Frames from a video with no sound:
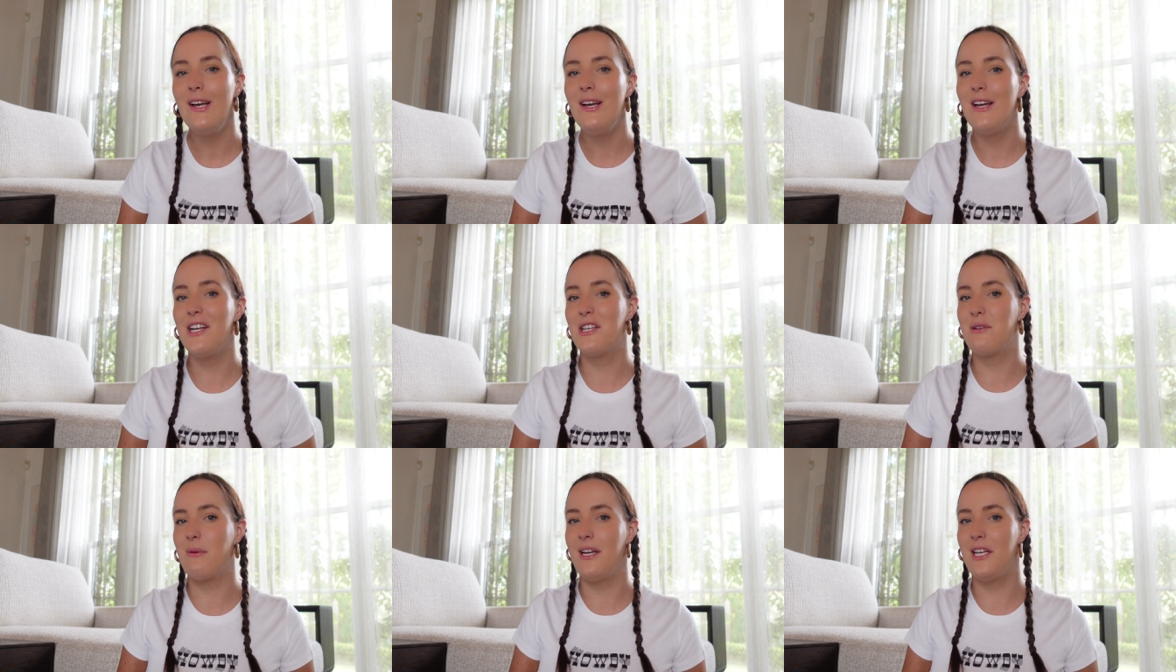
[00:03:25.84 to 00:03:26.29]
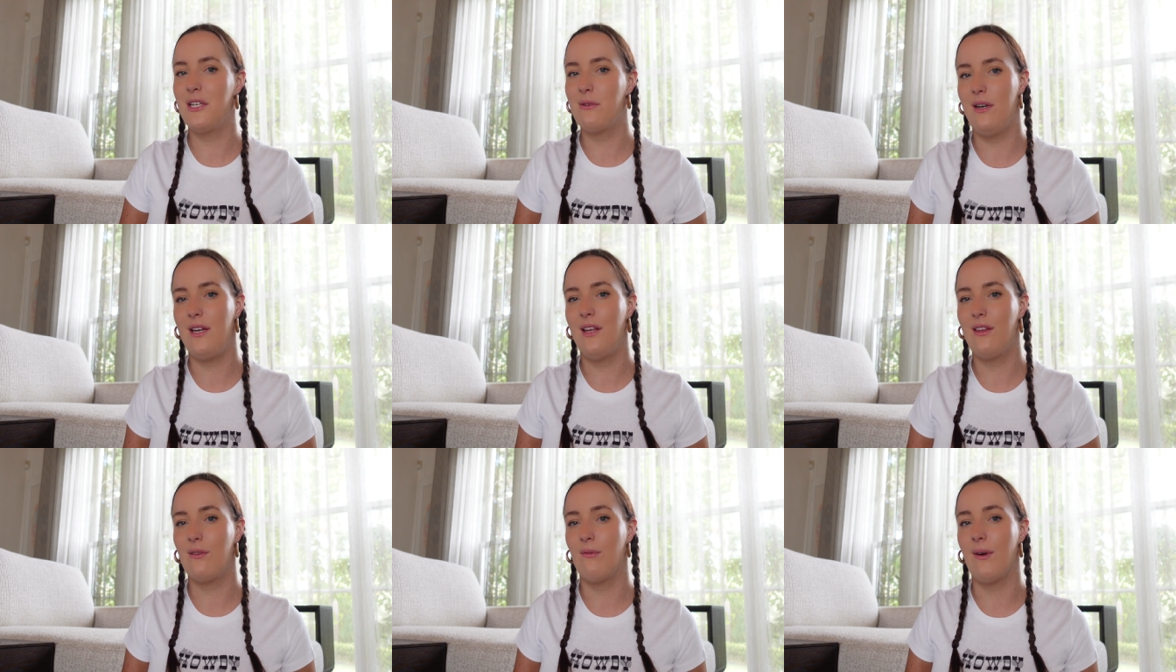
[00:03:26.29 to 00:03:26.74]
in twenty
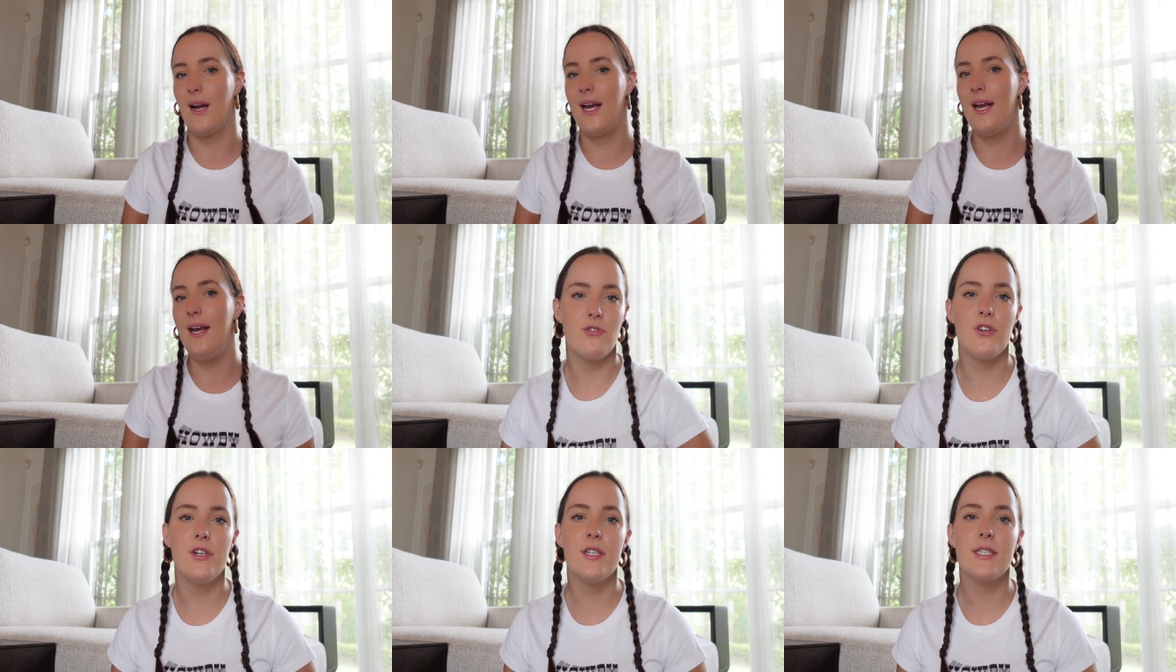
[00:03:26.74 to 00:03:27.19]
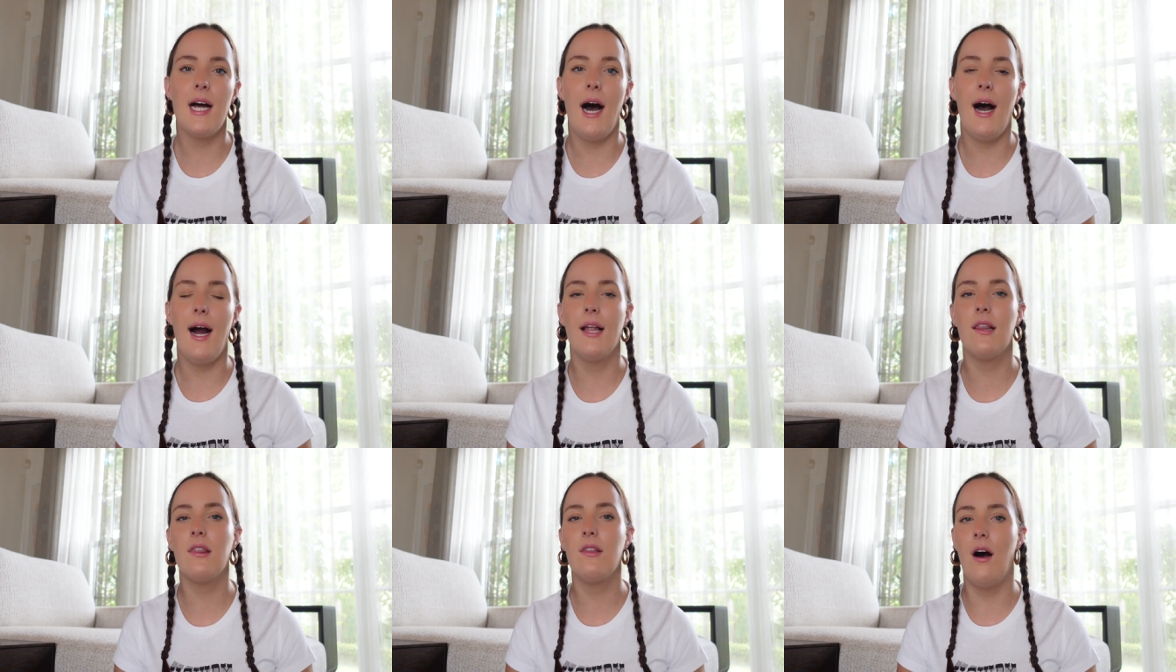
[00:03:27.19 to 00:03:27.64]
twenty-three. Pinterest,
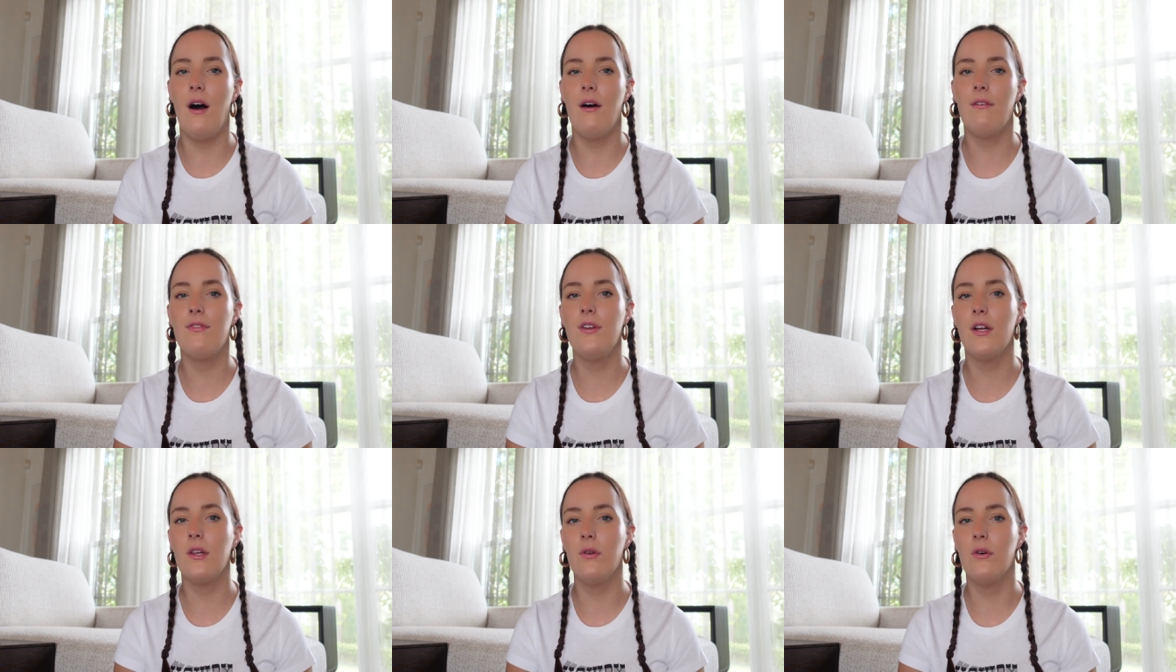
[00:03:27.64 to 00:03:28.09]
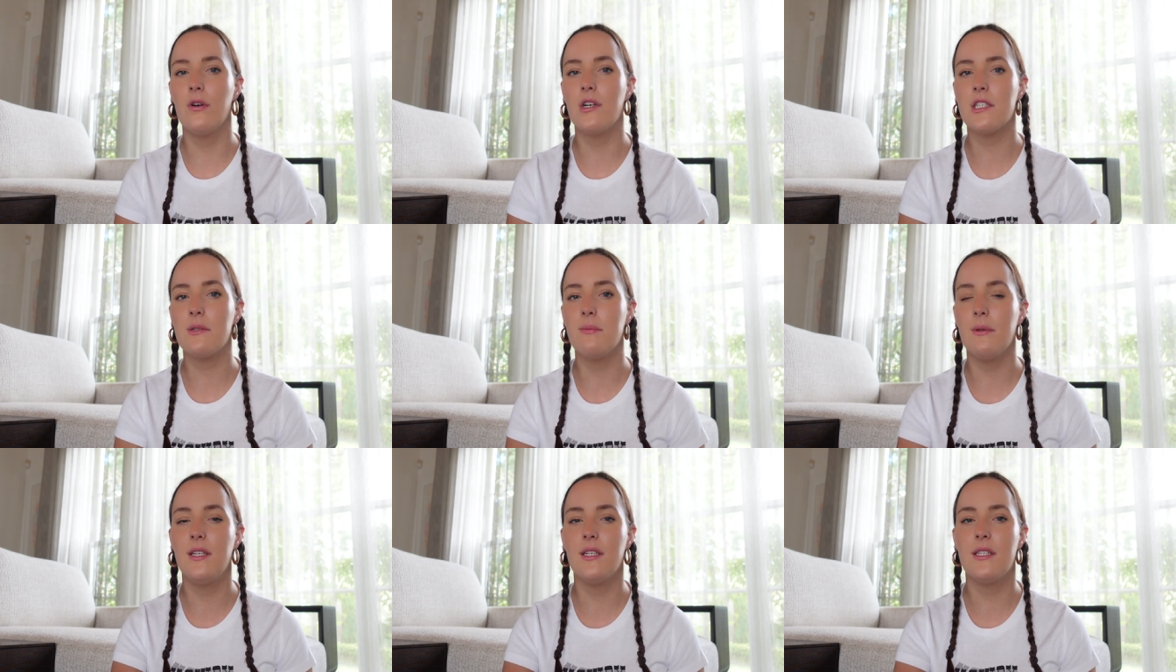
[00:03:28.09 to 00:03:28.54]
I love the looks with